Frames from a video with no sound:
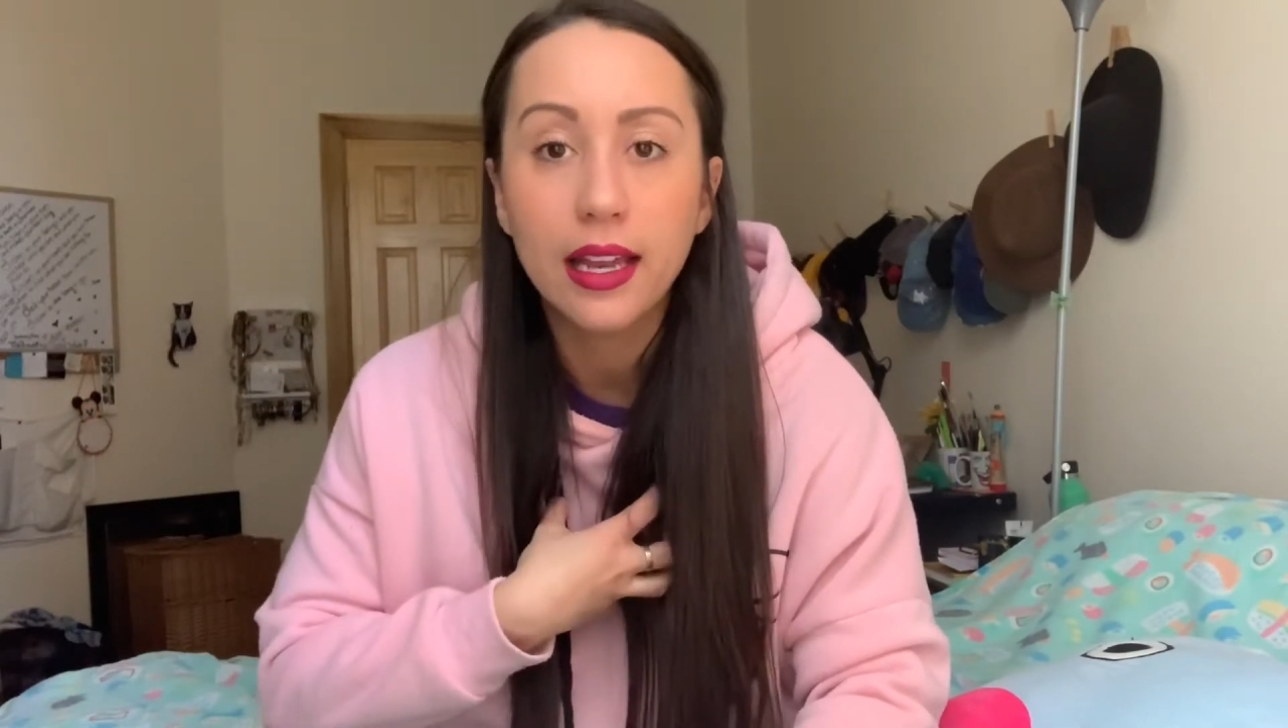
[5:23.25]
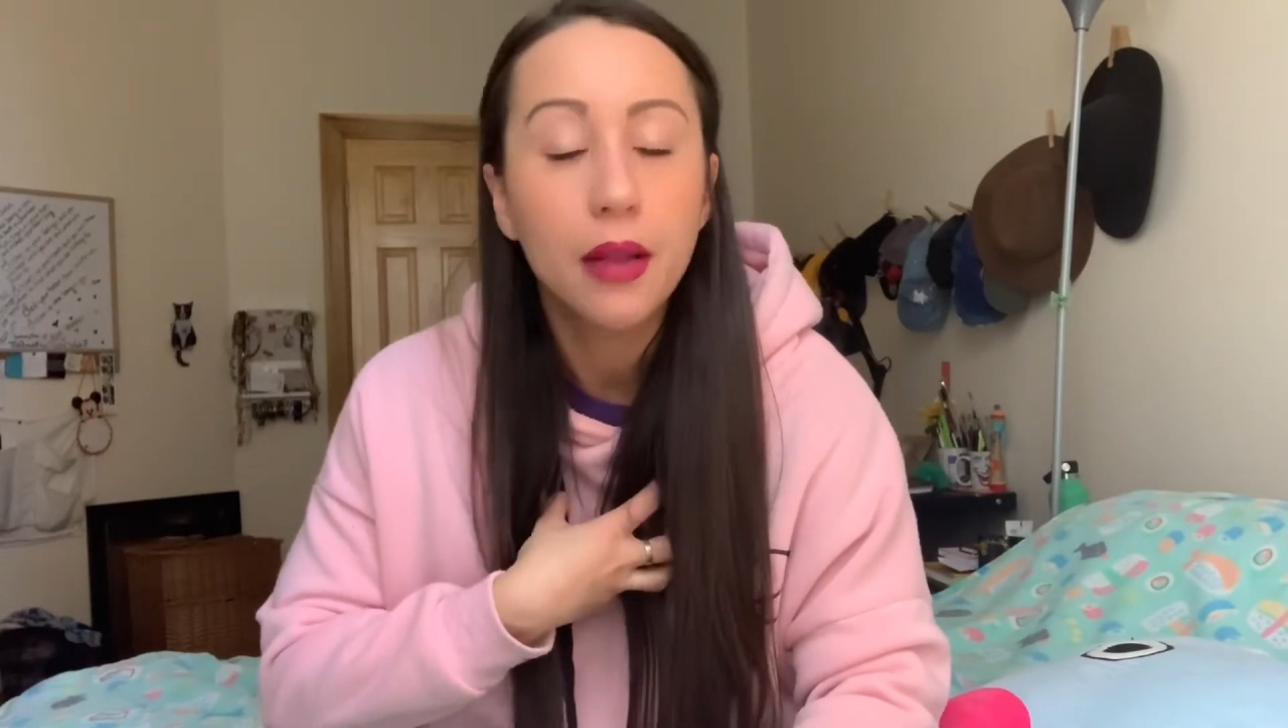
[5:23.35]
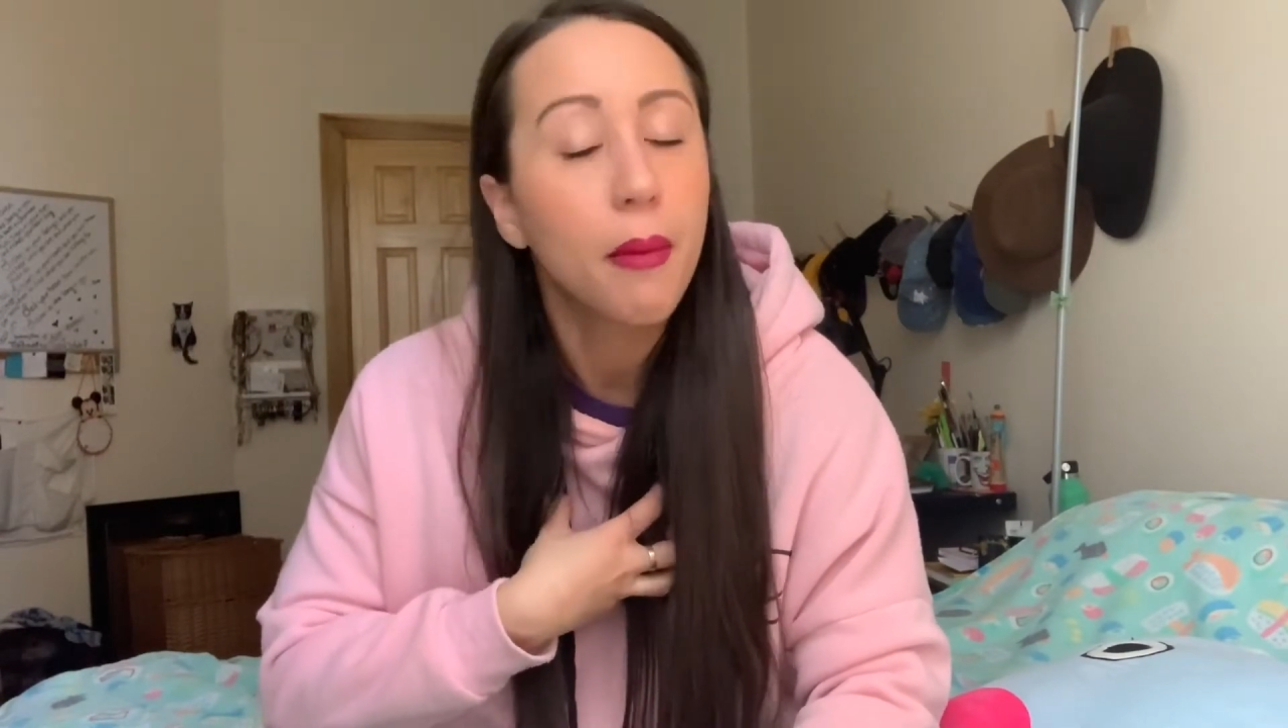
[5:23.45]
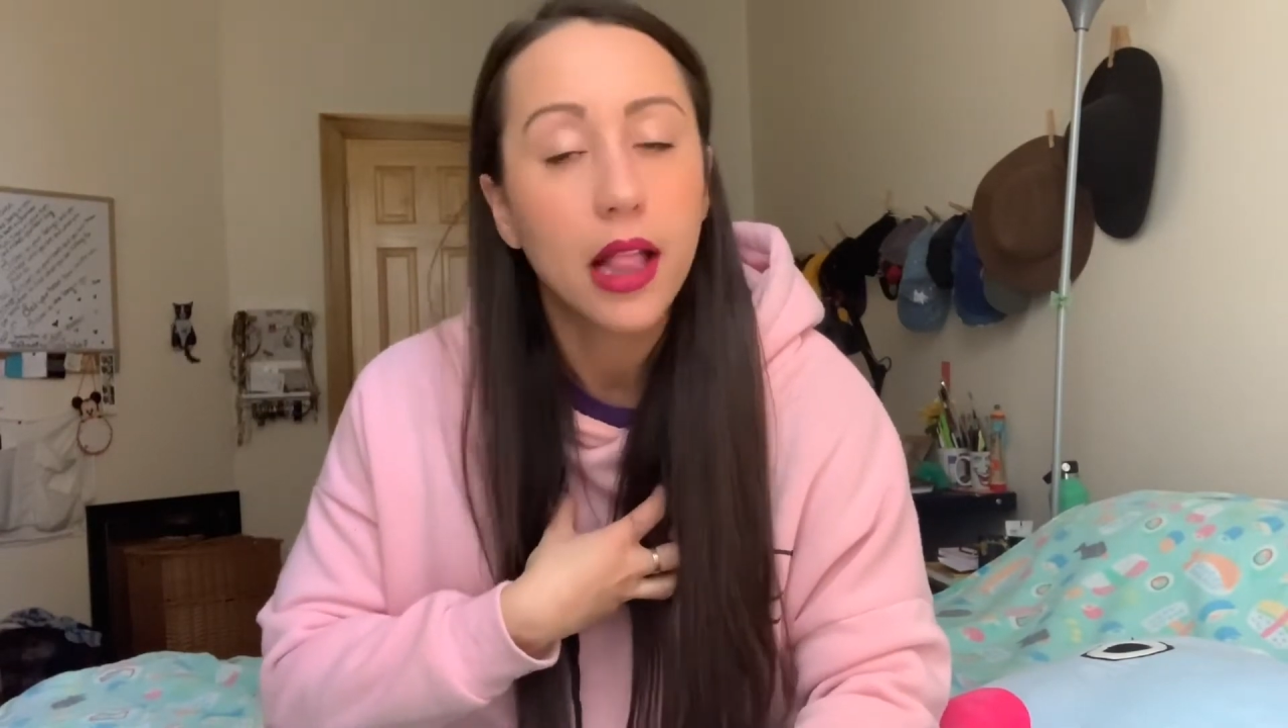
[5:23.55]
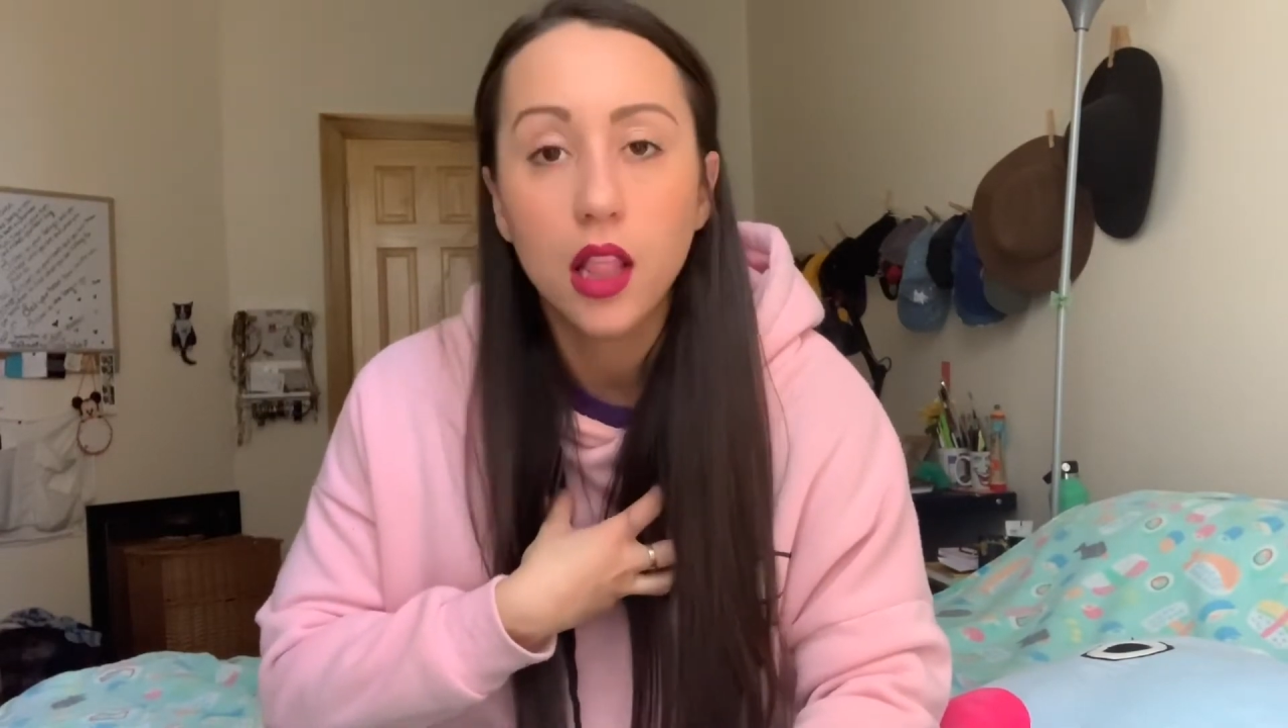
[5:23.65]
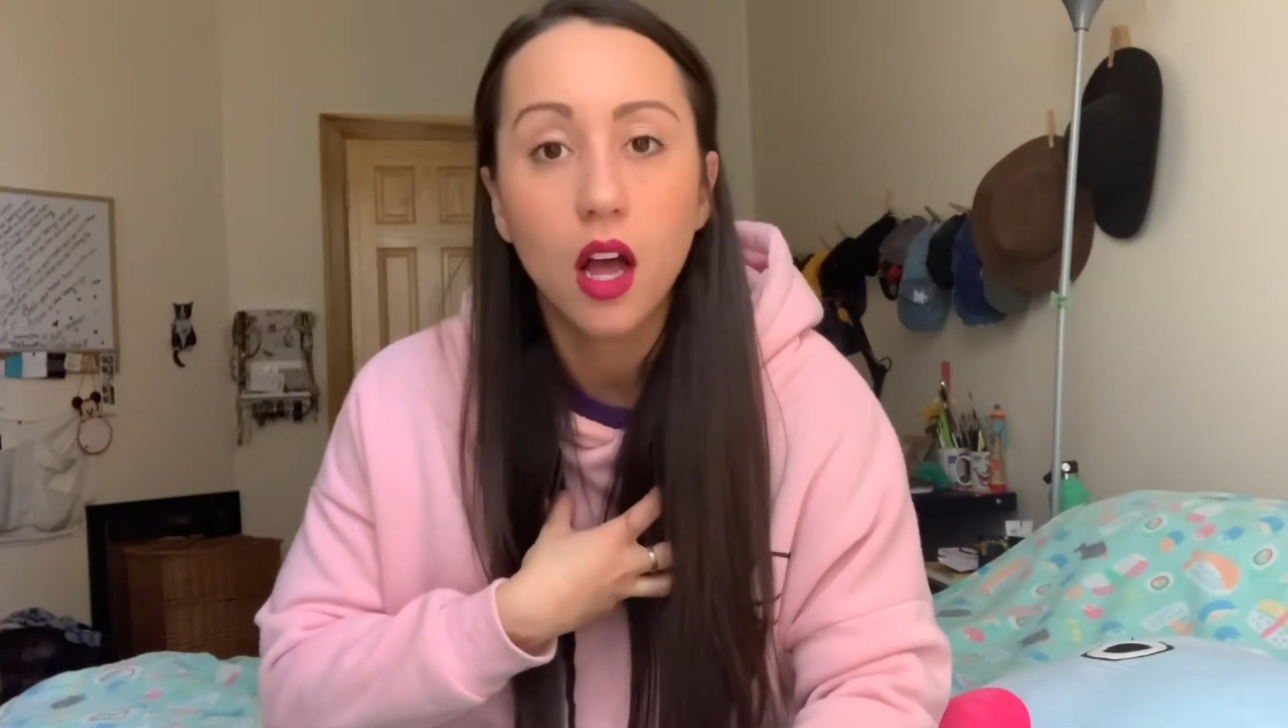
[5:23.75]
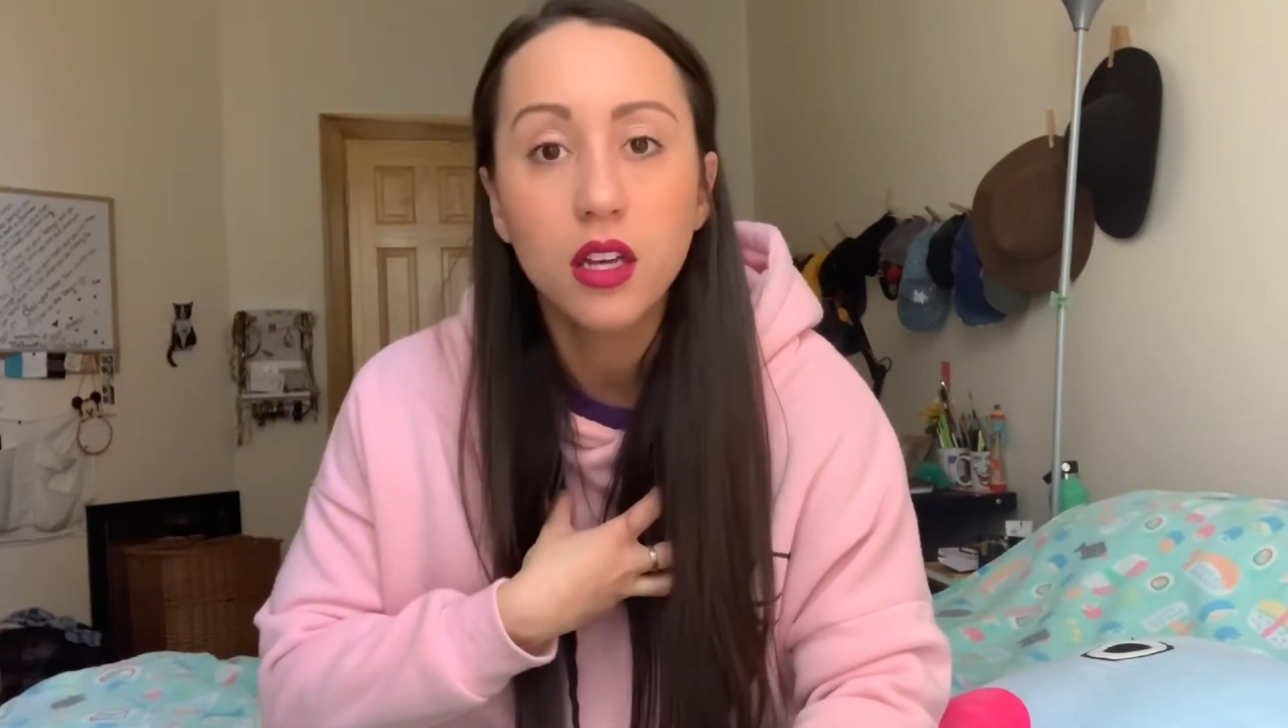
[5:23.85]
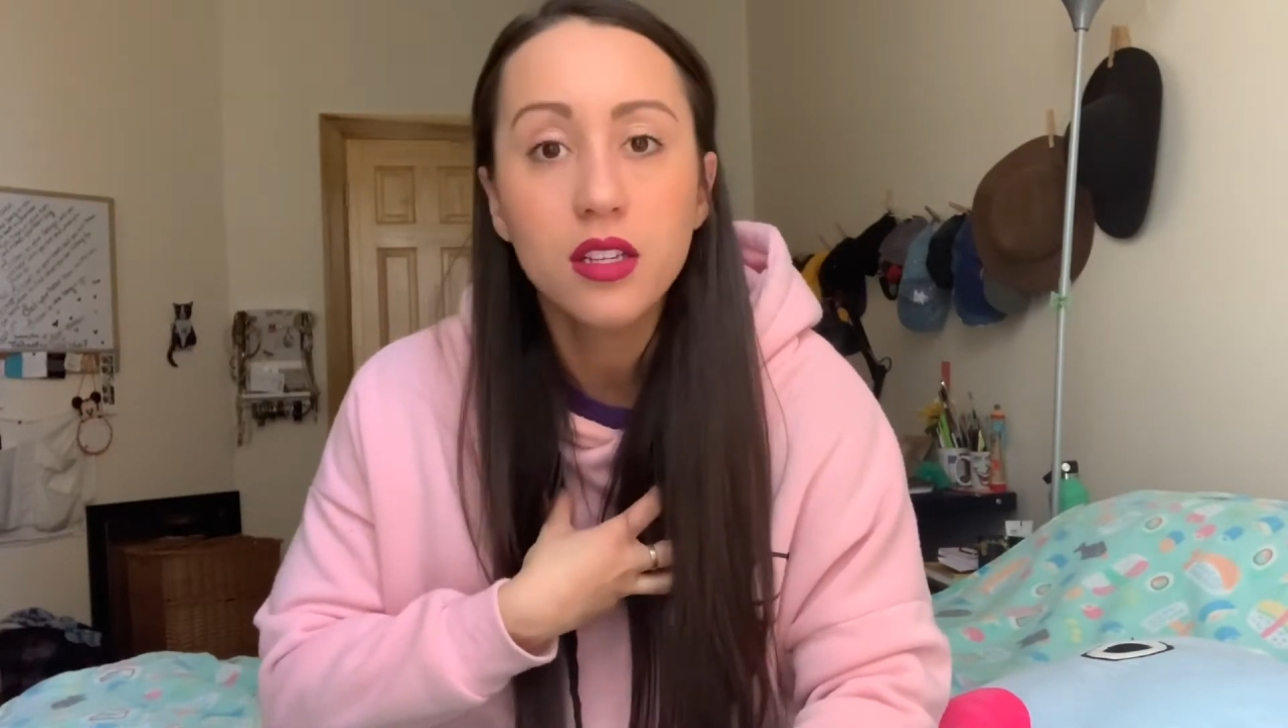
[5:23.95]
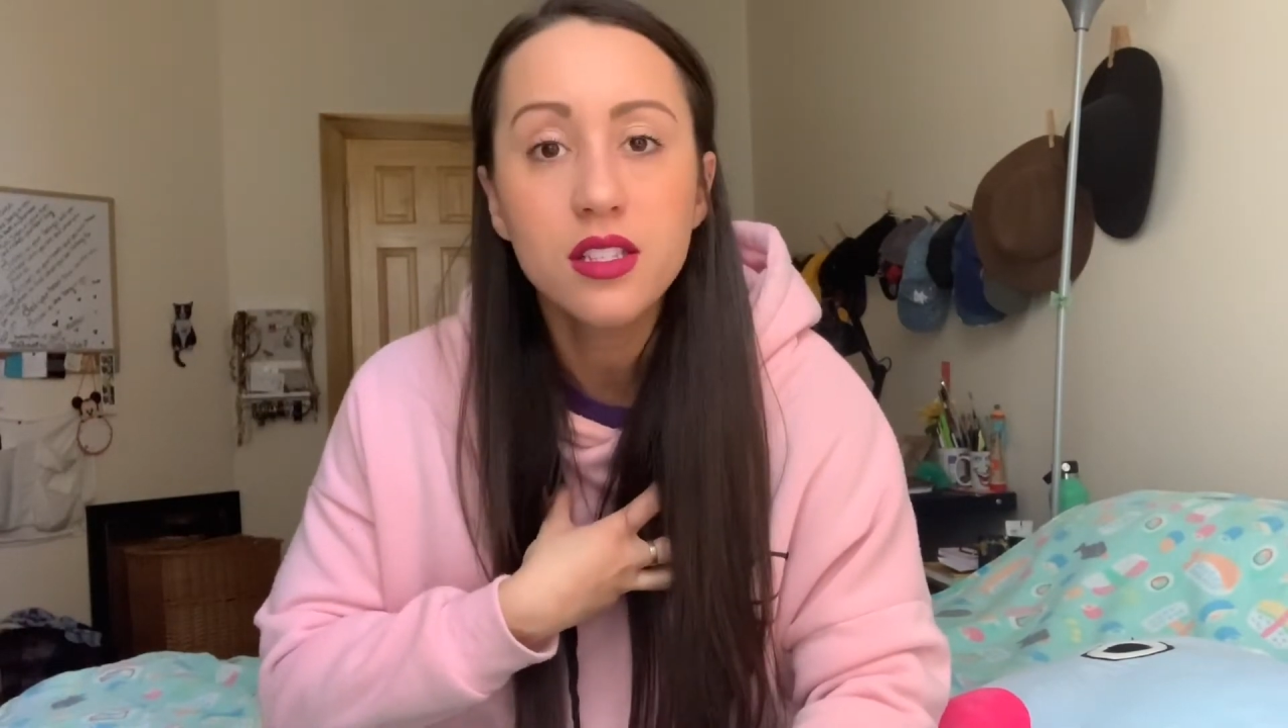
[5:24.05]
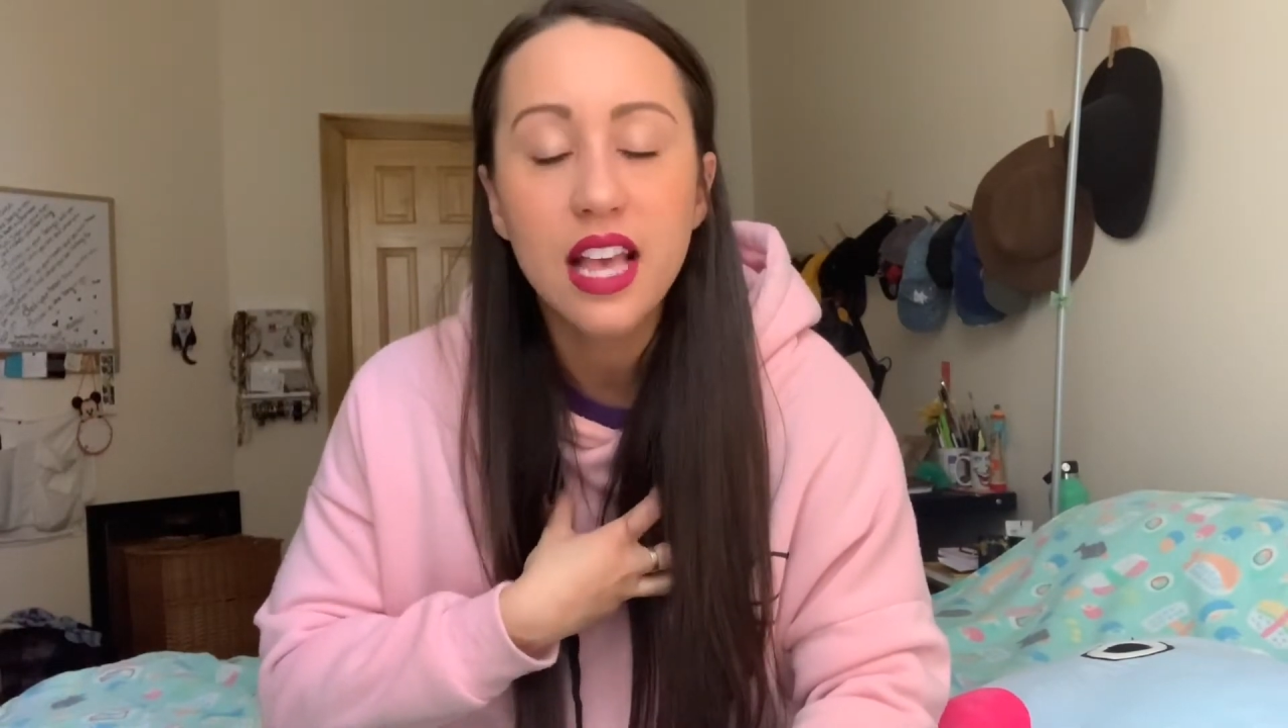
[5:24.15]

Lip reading: in my lungs